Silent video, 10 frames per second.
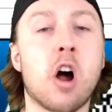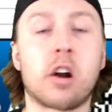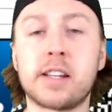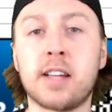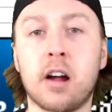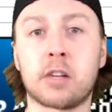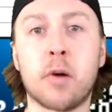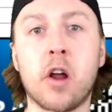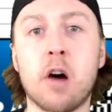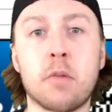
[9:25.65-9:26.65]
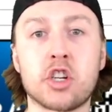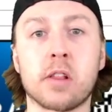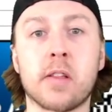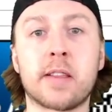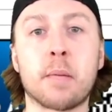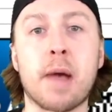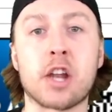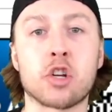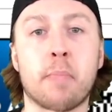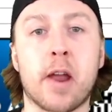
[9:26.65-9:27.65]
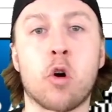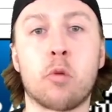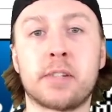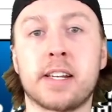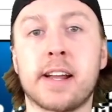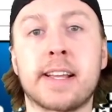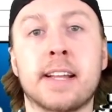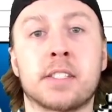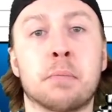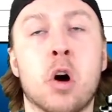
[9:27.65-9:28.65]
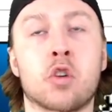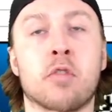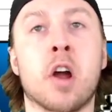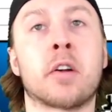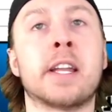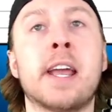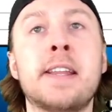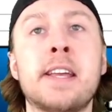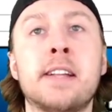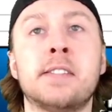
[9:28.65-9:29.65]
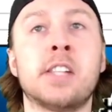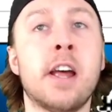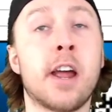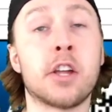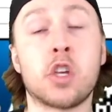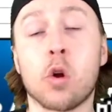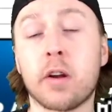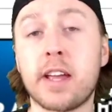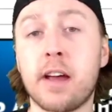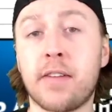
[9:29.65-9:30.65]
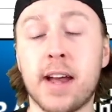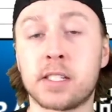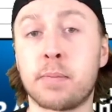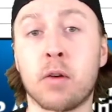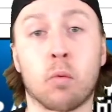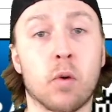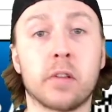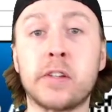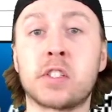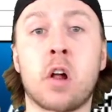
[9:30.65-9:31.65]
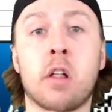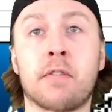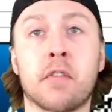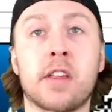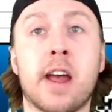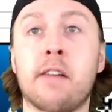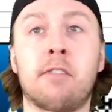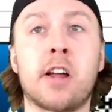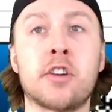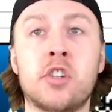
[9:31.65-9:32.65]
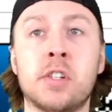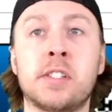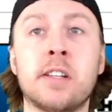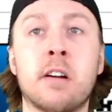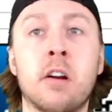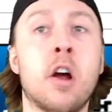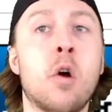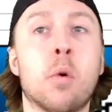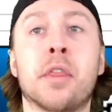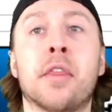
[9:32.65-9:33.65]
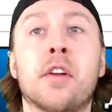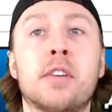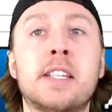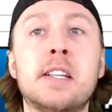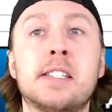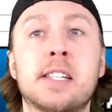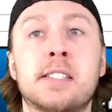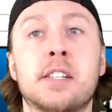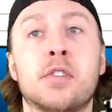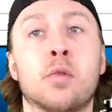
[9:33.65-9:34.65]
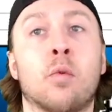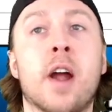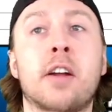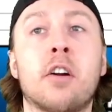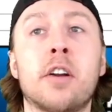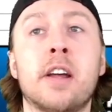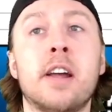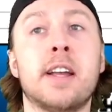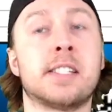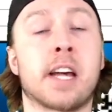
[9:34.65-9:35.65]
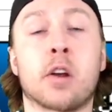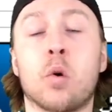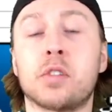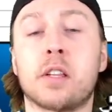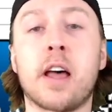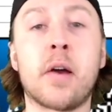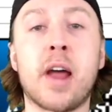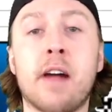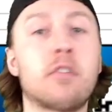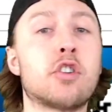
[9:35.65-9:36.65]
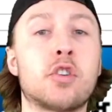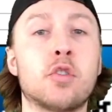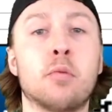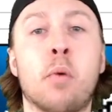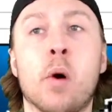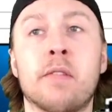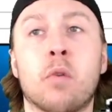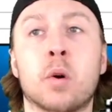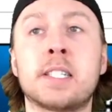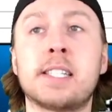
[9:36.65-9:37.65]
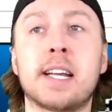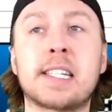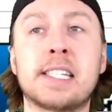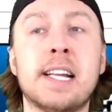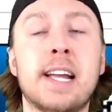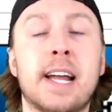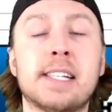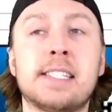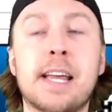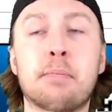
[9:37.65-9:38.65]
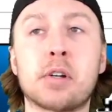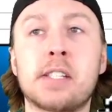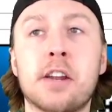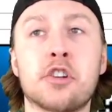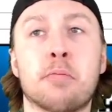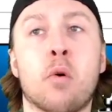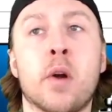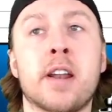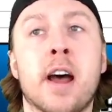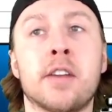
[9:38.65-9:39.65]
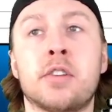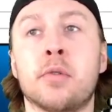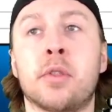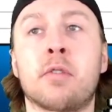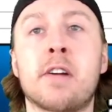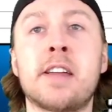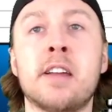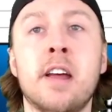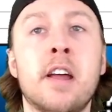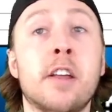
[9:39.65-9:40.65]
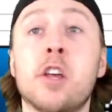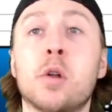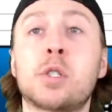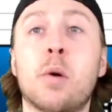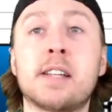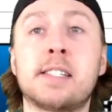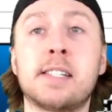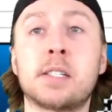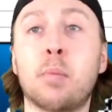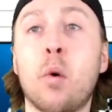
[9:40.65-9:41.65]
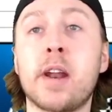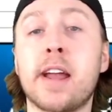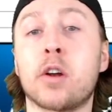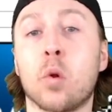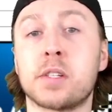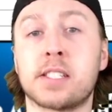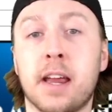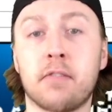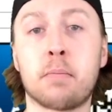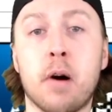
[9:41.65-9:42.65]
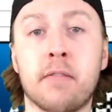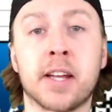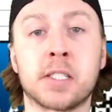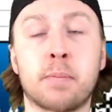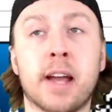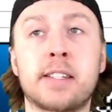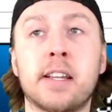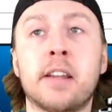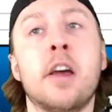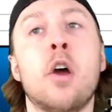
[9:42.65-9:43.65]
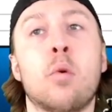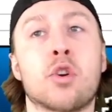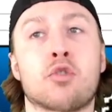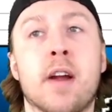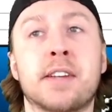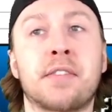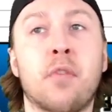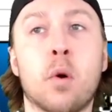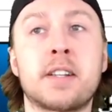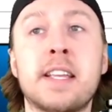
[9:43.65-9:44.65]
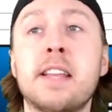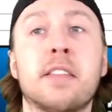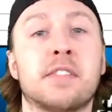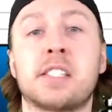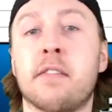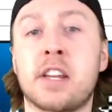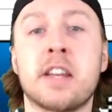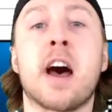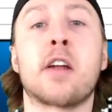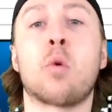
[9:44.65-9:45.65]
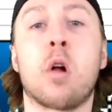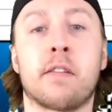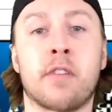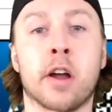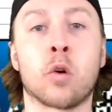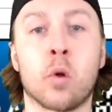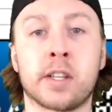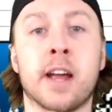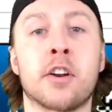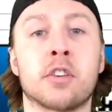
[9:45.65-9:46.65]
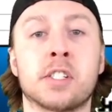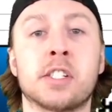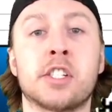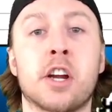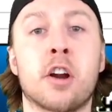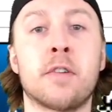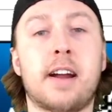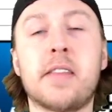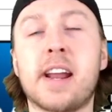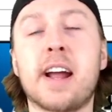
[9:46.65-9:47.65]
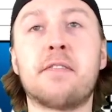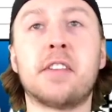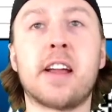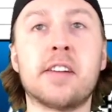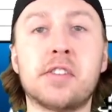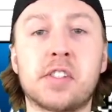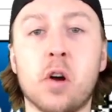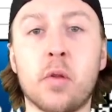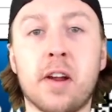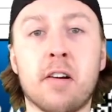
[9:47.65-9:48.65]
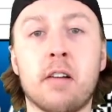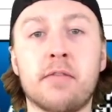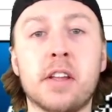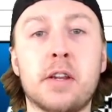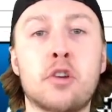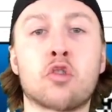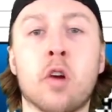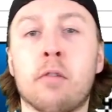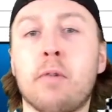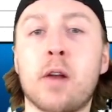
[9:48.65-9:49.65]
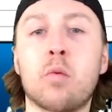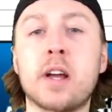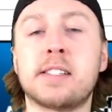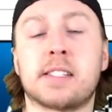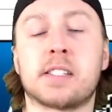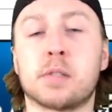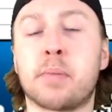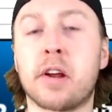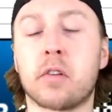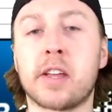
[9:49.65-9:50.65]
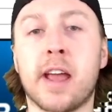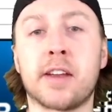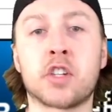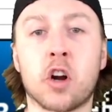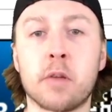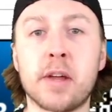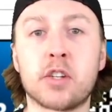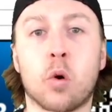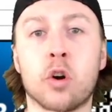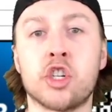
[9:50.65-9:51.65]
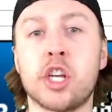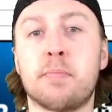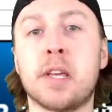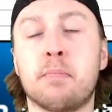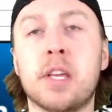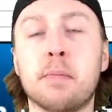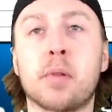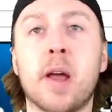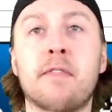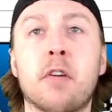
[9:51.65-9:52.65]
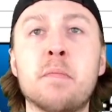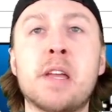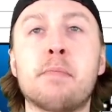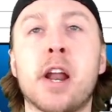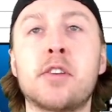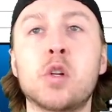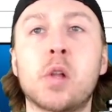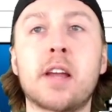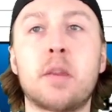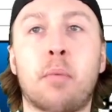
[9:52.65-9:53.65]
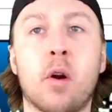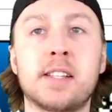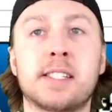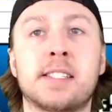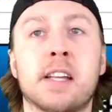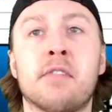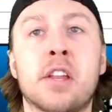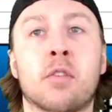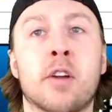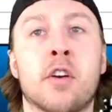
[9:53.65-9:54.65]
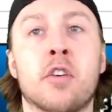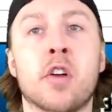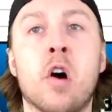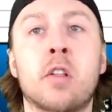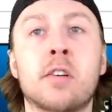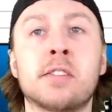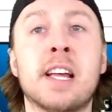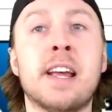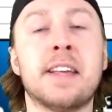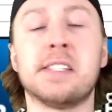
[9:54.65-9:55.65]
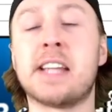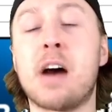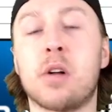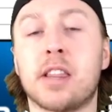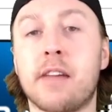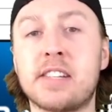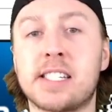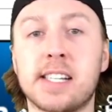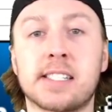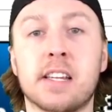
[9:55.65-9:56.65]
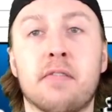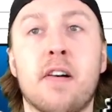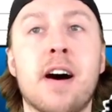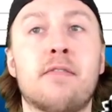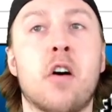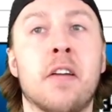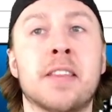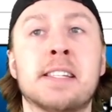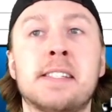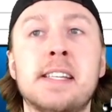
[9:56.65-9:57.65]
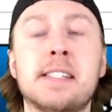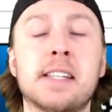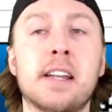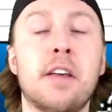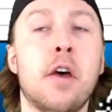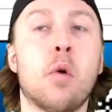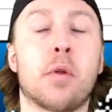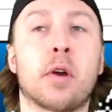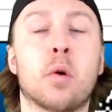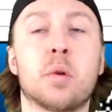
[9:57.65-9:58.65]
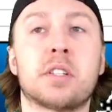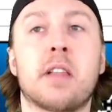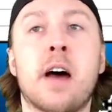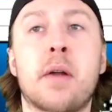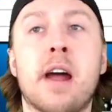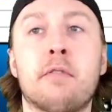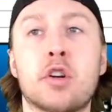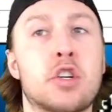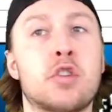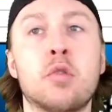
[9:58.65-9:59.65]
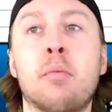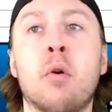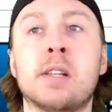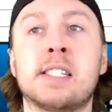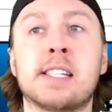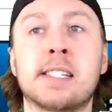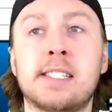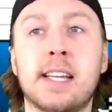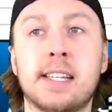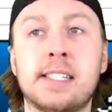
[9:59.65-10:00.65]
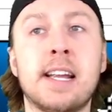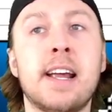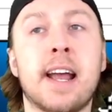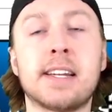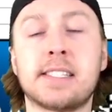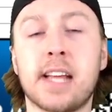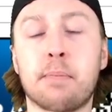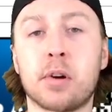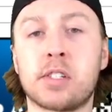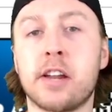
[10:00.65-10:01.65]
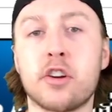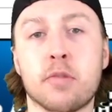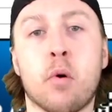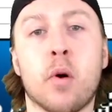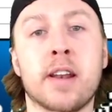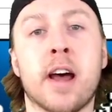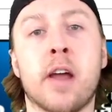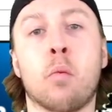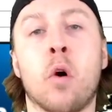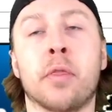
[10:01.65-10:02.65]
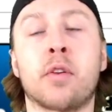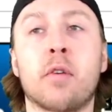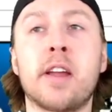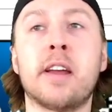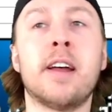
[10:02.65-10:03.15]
Already talked about how much I like the matchup at home tonight against the Montreal Canadiens, and Georgiev has been really solid for the Avalanche this year with a 13 6 2 record. He's got a goals allowed average of 2.46 and a save percentage of 0.923. He also has 6.8 goals save above expected, which ranks 14th of 79 qualified goaltenders this year. And then I got Ville Husso there of the Detroit Red Wings. This is purely a tournament or GPP play for me, but I do like the price at $7,300. He's now 11 6 and 5 on the season, with the goals allowed average at 2.66 and a save percentage of 0.913.